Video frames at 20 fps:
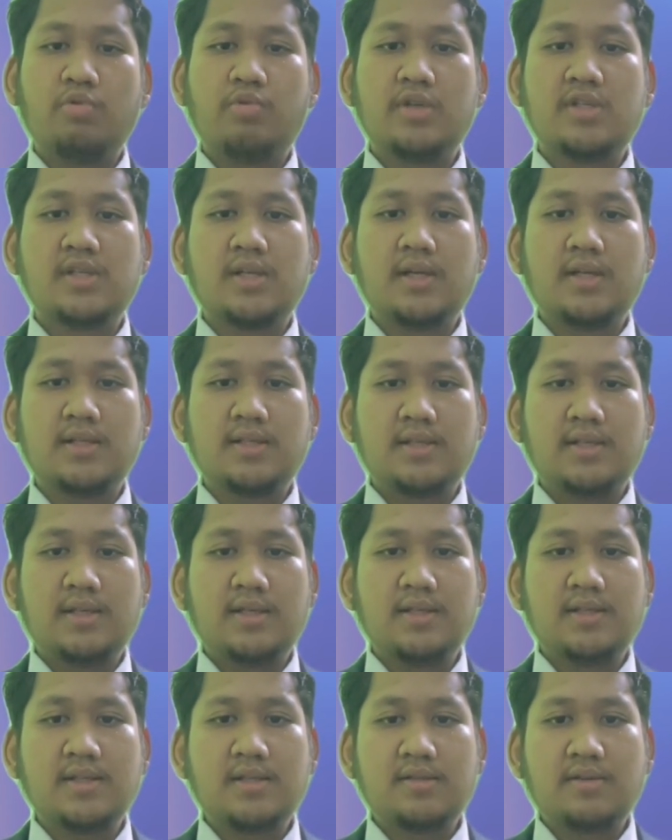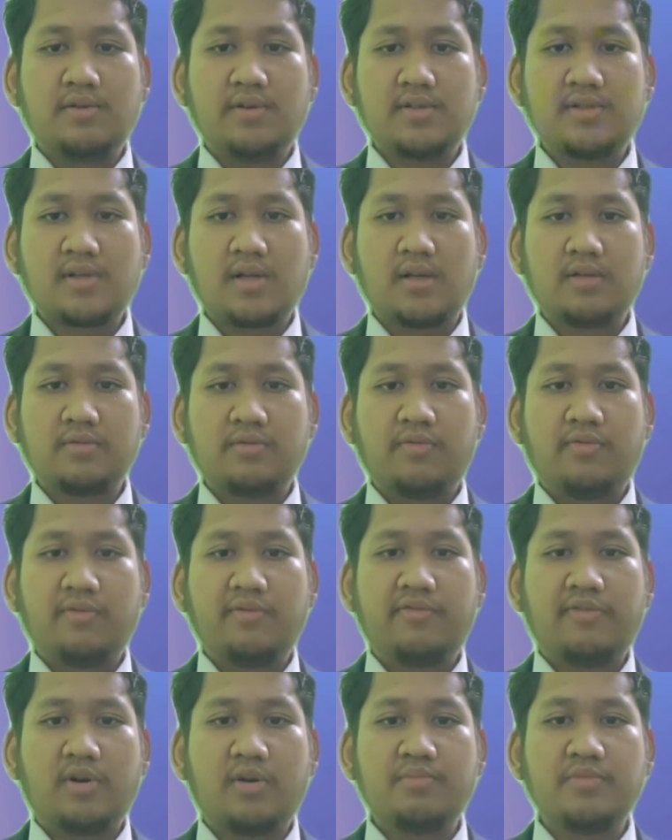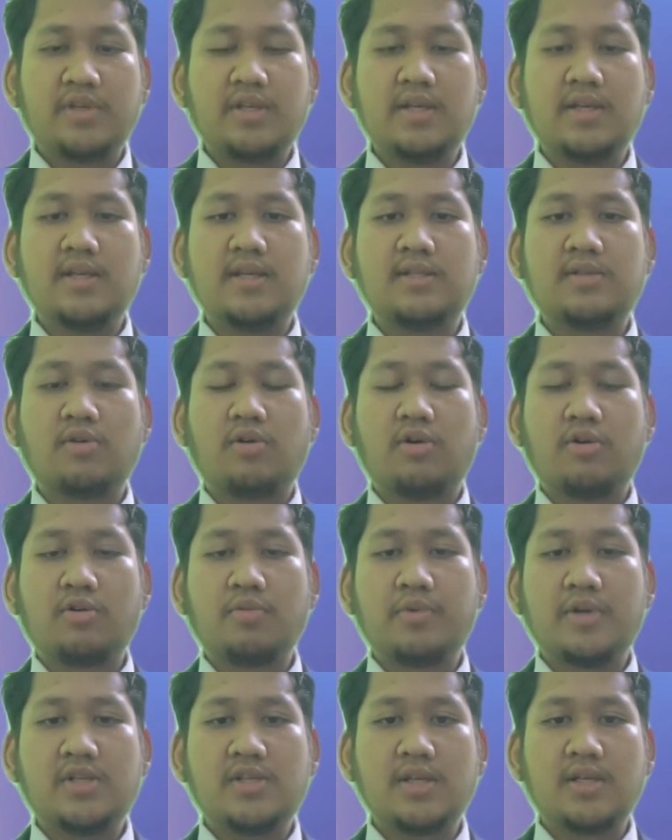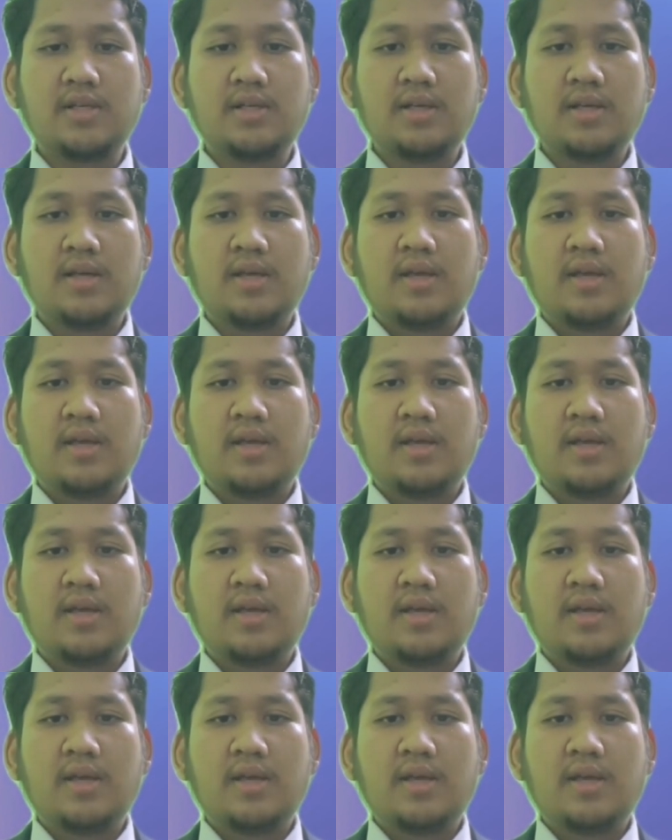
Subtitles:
which is disease result from his occupation